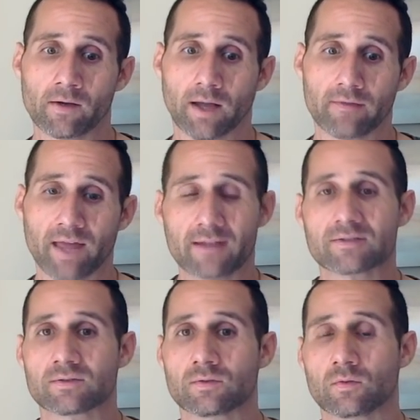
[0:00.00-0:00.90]
and
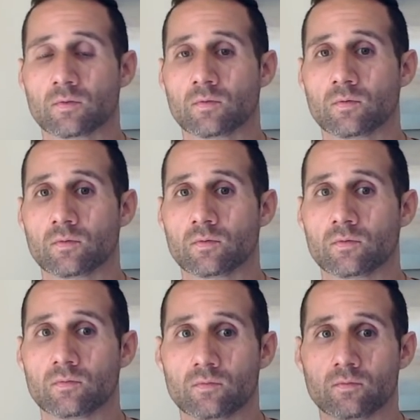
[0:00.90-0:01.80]
that's
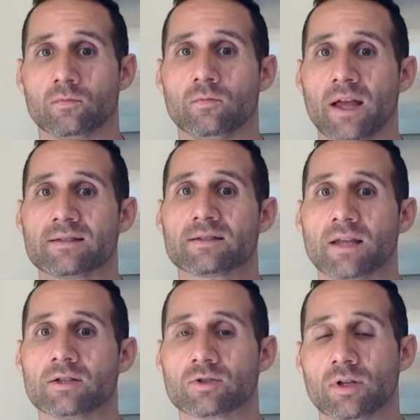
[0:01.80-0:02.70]
that's
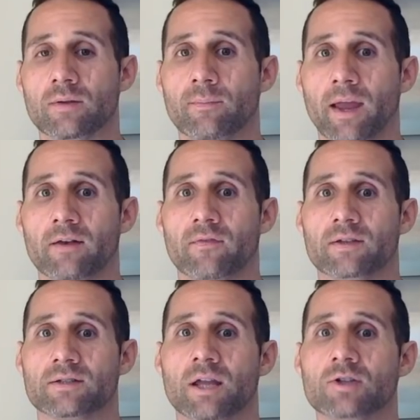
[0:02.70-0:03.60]
essentially
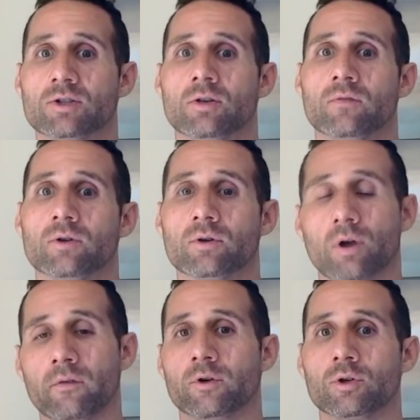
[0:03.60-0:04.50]
manifestation of your
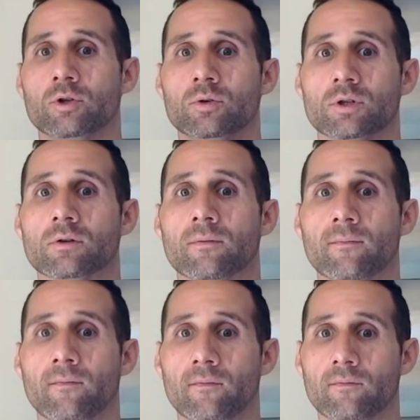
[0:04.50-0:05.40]
of your union.
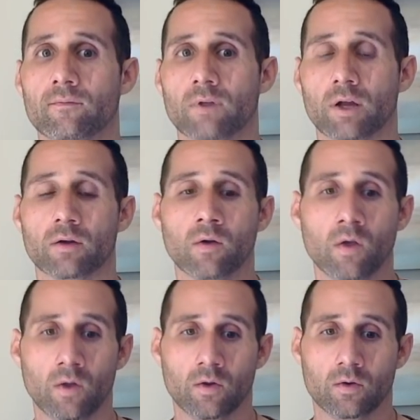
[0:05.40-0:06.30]
Like
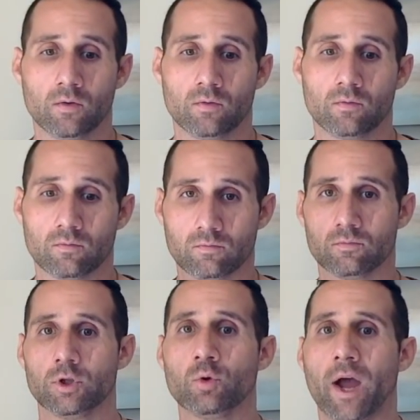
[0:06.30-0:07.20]

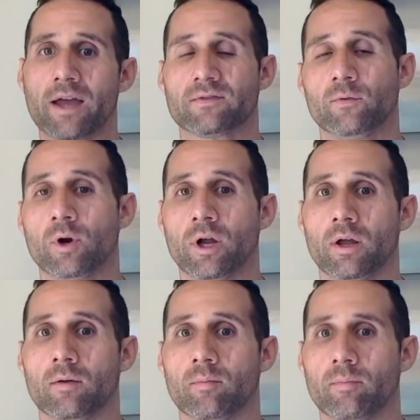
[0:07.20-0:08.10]
you ask for
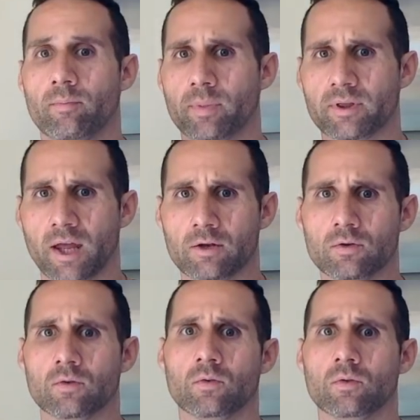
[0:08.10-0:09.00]
it, but
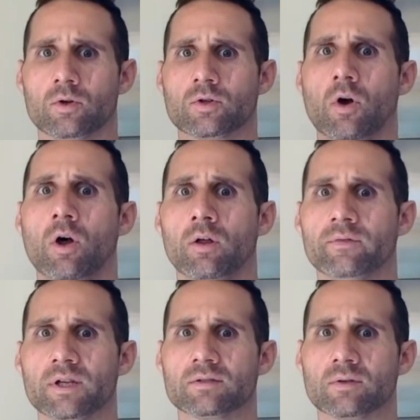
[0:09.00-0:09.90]
then there's all of
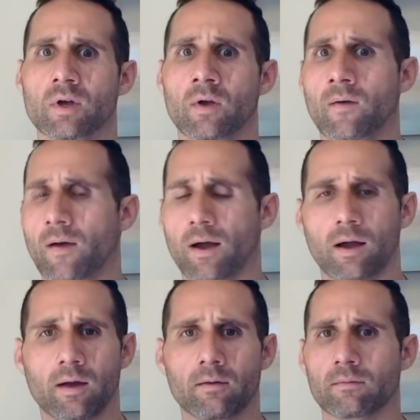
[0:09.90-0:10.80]
these
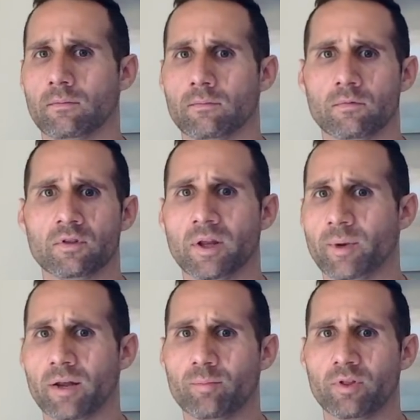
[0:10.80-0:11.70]
uh,
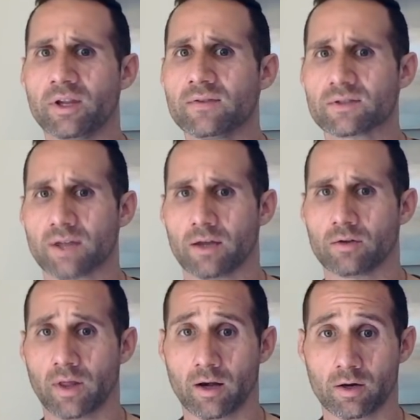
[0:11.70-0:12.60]
limited beliefs that
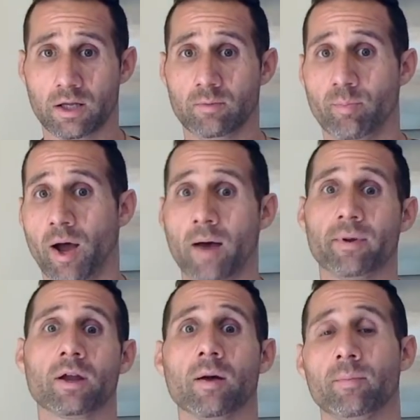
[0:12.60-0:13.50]
that are keep
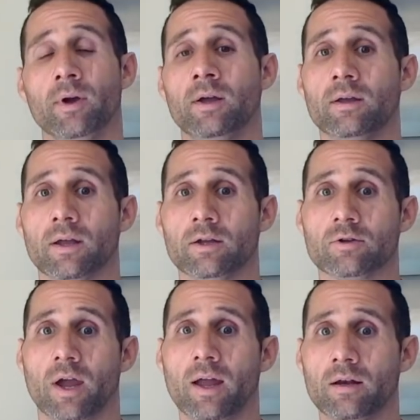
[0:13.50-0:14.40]
popping up in
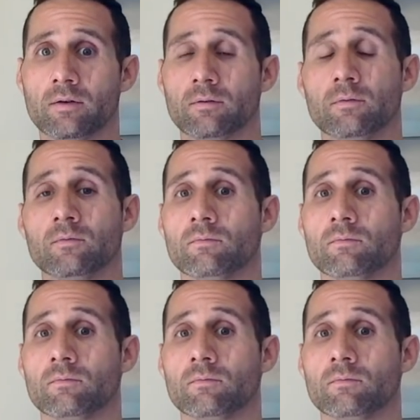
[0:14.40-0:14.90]
your head, and